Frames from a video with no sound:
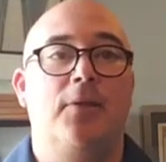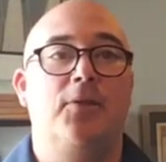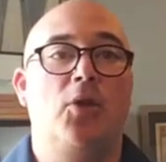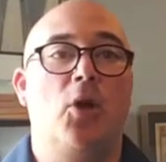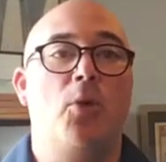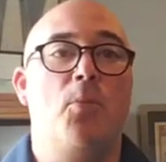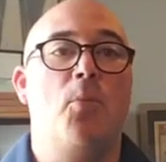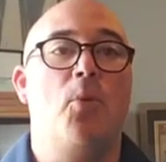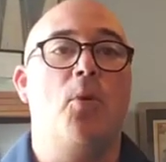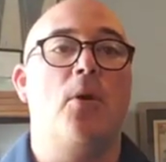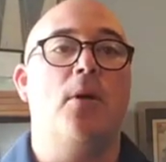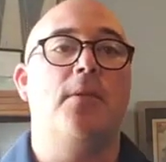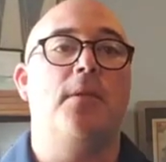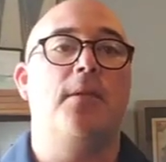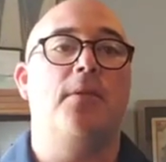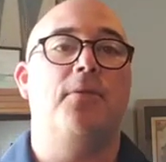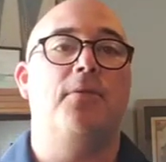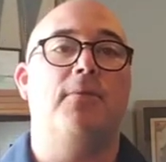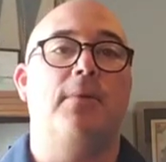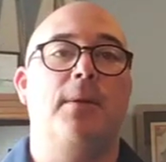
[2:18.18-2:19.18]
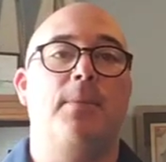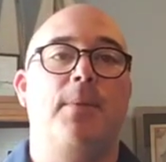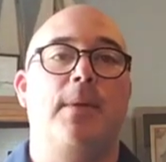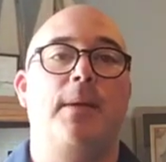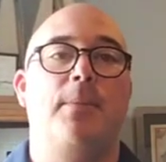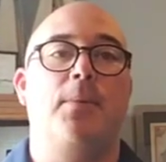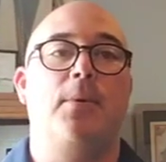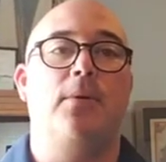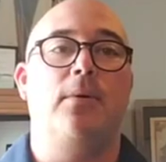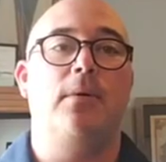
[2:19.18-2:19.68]
No more than three
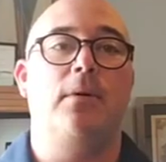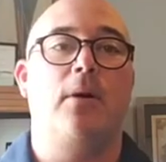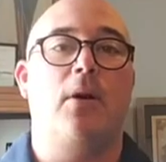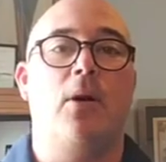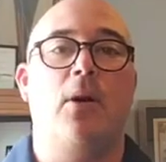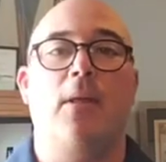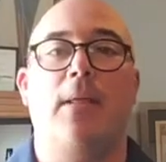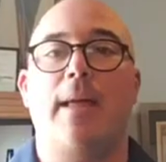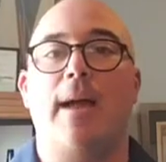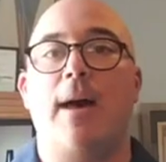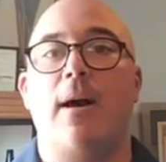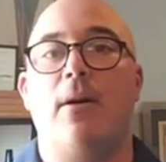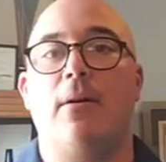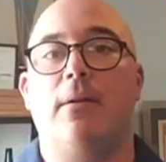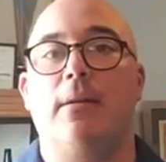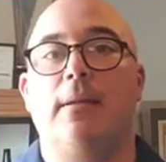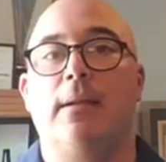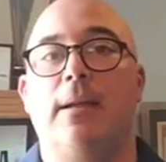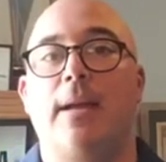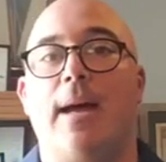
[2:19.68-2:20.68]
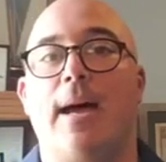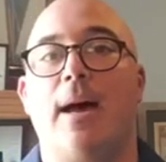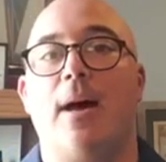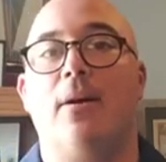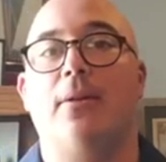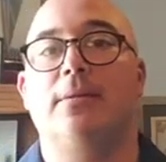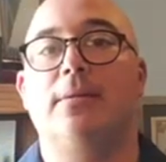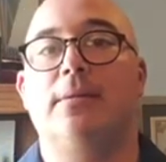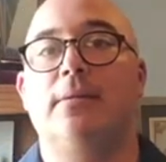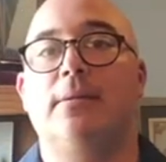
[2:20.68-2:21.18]
people are allowed in a
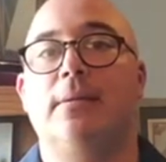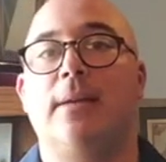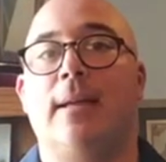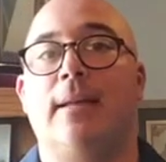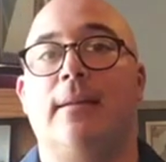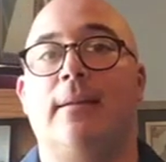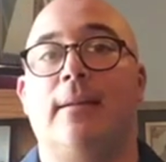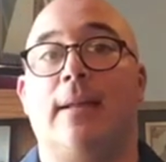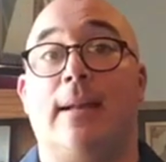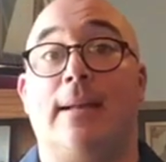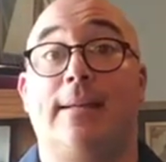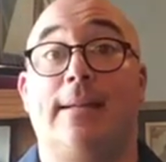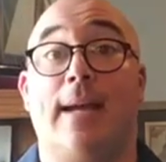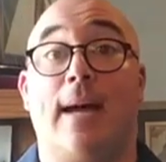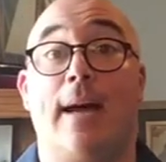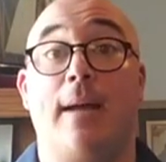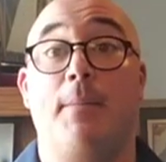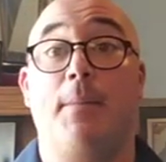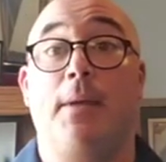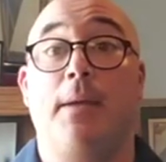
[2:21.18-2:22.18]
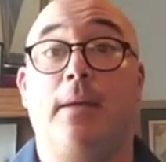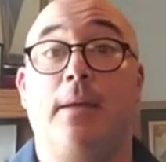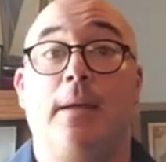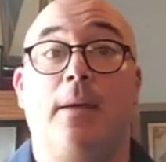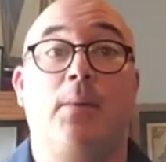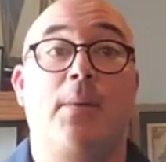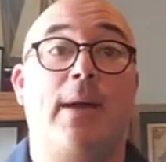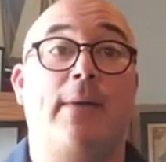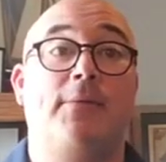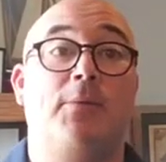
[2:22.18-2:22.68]
house at a time.
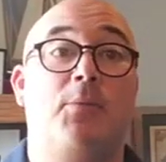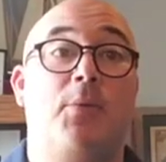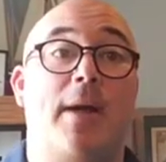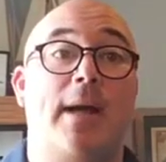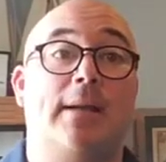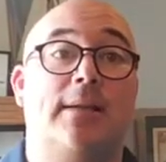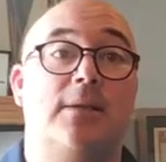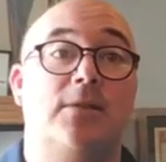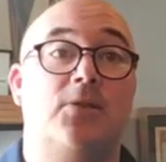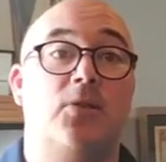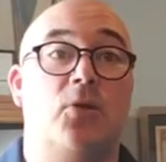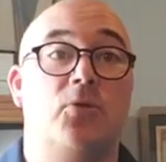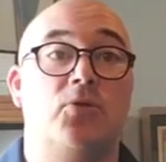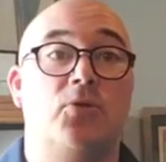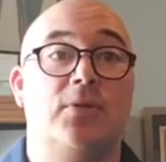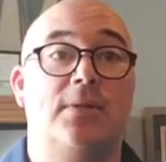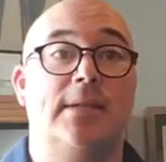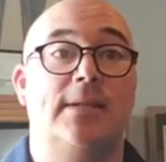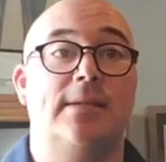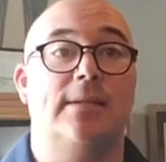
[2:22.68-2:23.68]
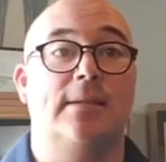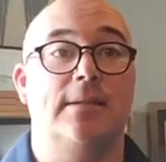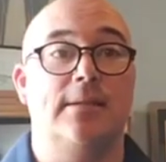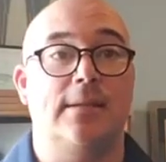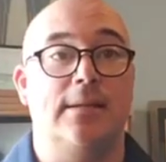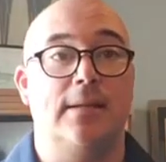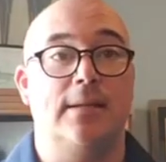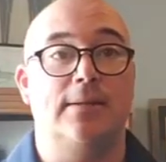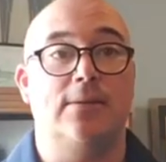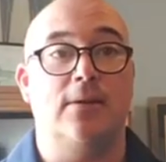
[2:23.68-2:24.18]
We have to practice social
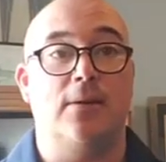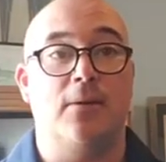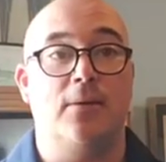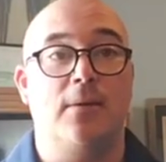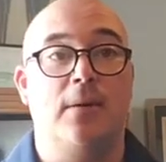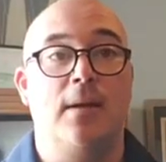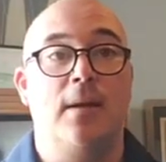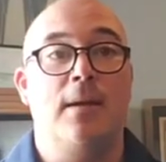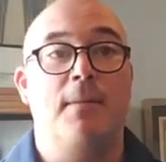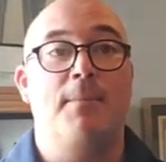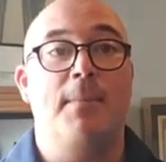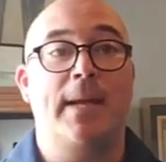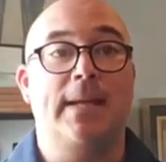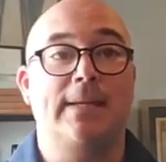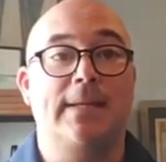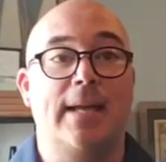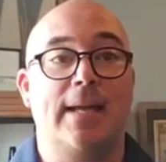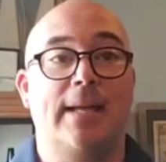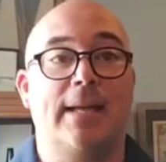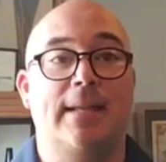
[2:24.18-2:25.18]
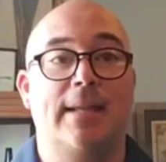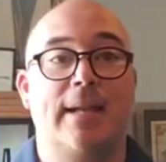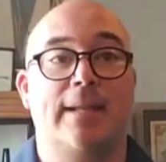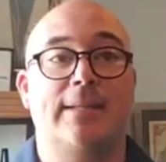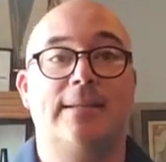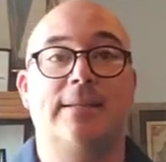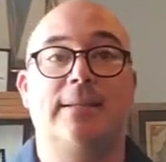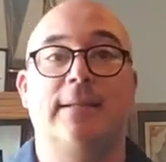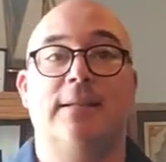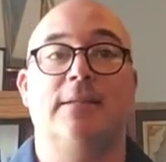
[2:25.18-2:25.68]
distancing, so maintaining that
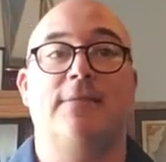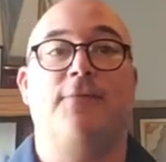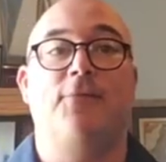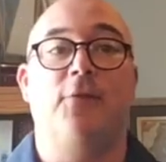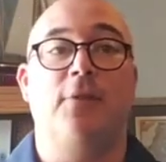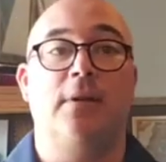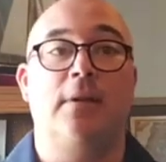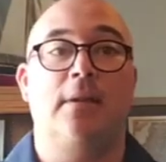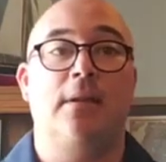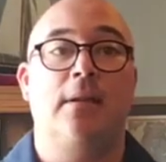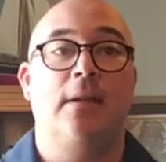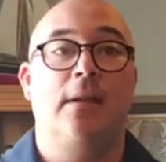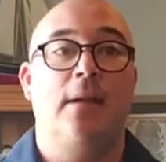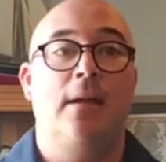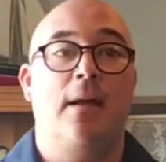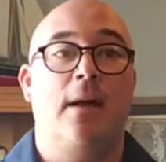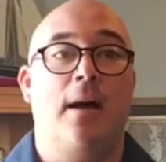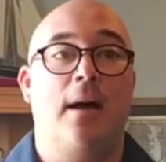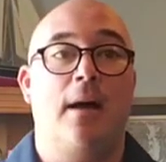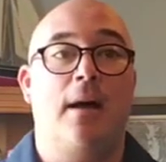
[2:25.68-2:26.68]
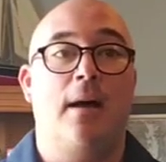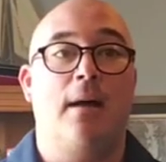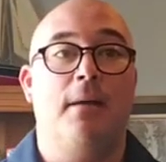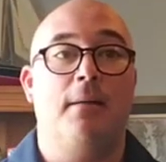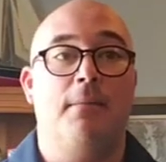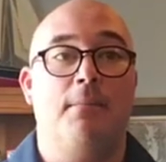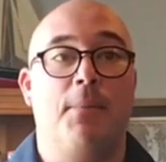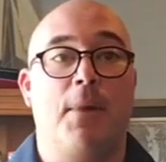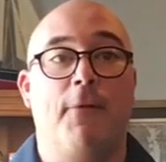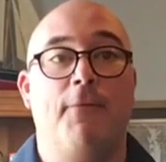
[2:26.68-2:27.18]
6-foot
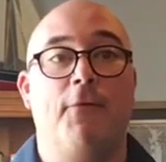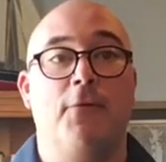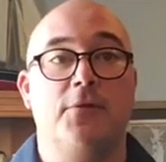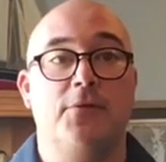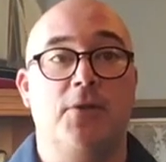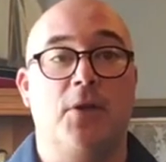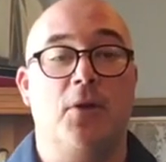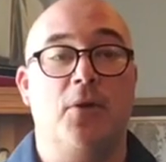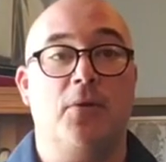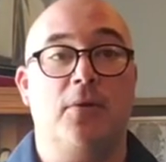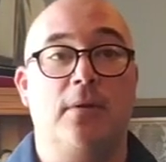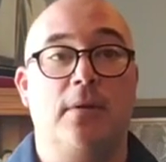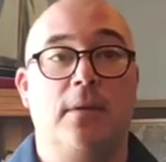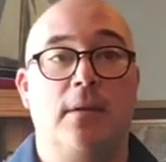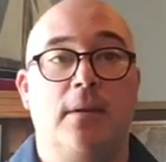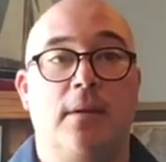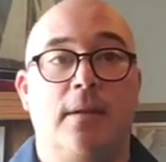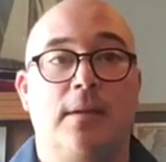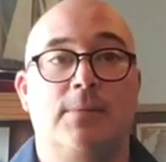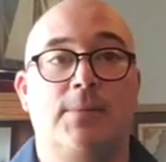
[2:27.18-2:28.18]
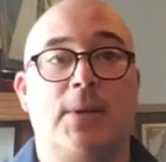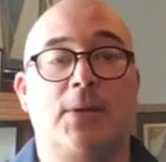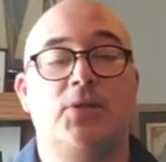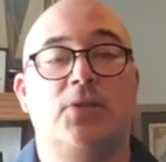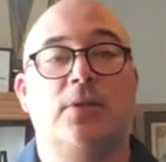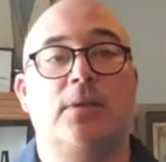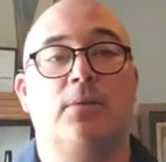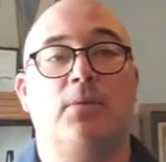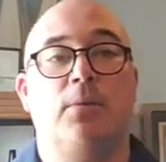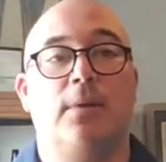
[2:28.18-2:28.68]
buffer zone,
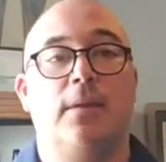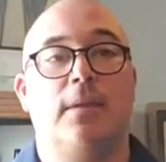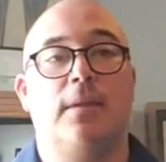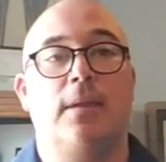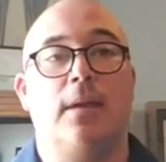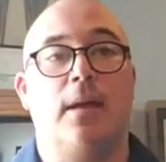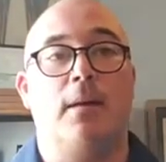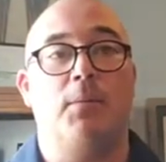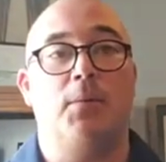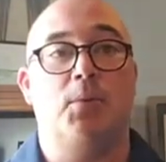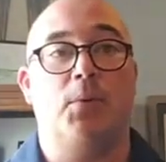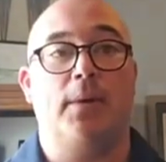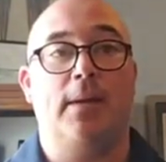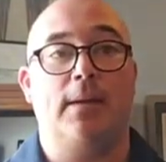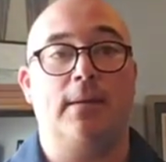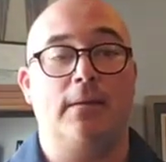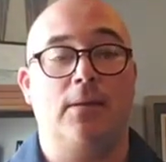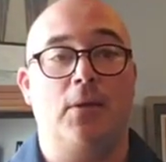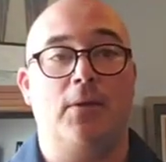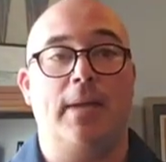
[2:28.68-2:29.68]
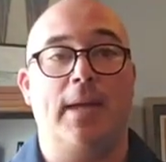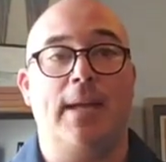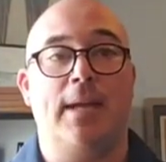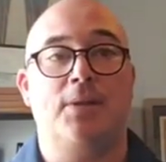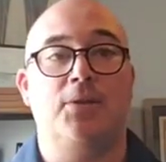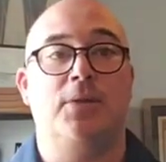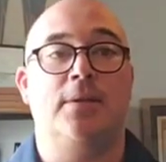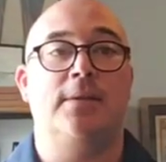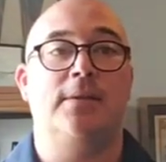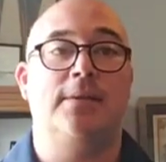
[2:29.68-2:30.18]
especially with between the
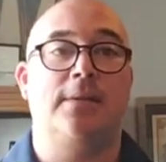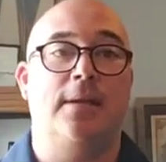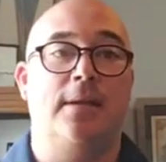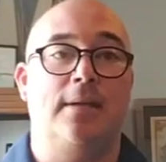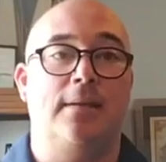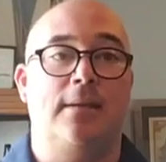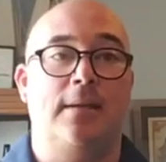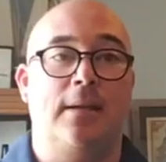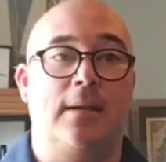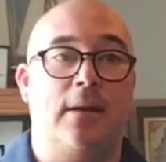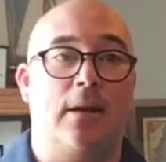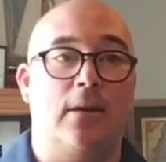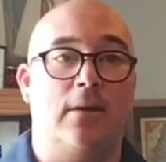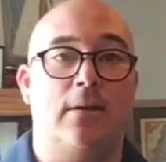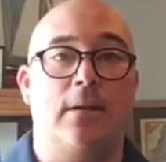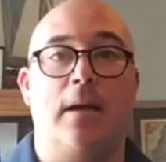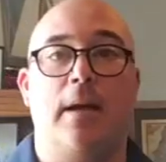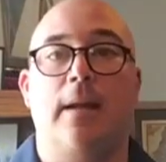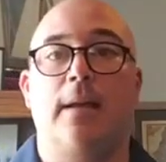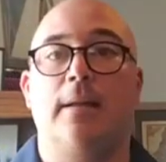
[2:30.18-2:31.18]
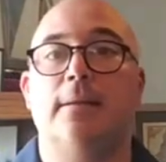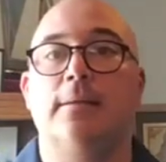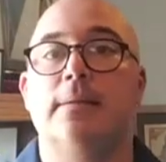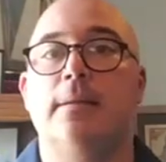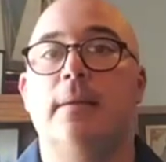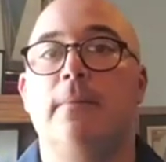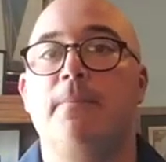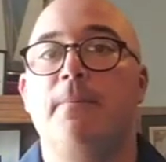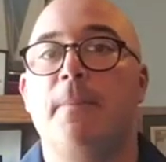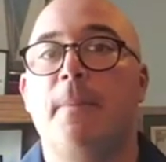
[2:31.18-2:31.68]
agents and our clients.